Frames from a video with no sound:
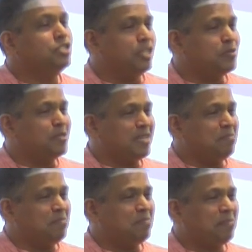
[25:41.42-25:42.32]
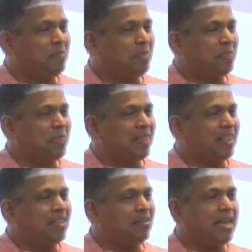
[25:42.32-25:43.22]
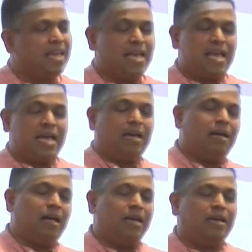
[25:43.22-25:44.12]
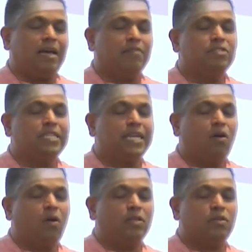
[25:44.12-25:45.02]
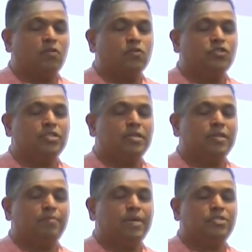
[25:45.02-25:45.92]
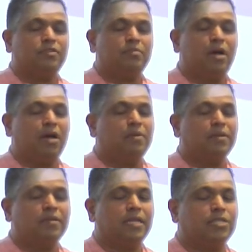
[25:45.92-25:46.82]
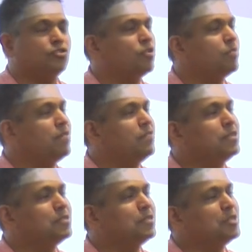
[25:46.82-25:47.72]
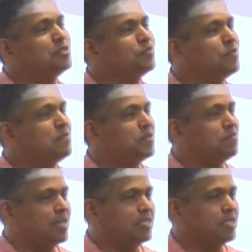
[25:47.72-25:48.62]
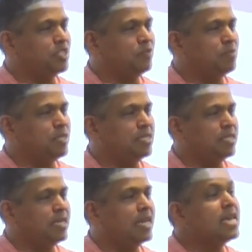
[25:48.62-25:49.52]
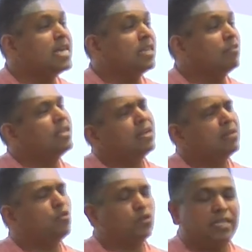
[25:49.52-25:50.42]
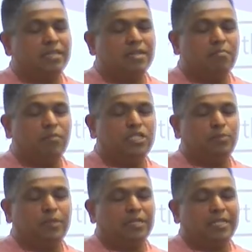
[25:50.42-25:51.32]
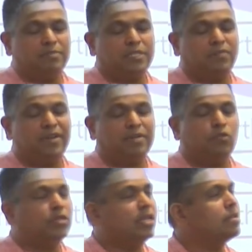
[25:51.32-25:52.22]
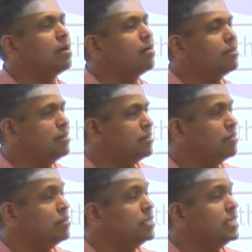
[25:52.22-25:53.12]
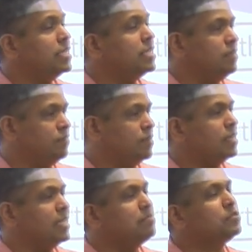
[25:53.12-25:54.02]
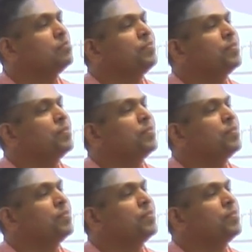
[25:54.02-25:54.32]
Jerusalem. Okay, I will say all the roads based on Mahabharata astronomy evidence leads to 5561 BCE. Now there are more than multiple claims, in fact more than 130 different claims.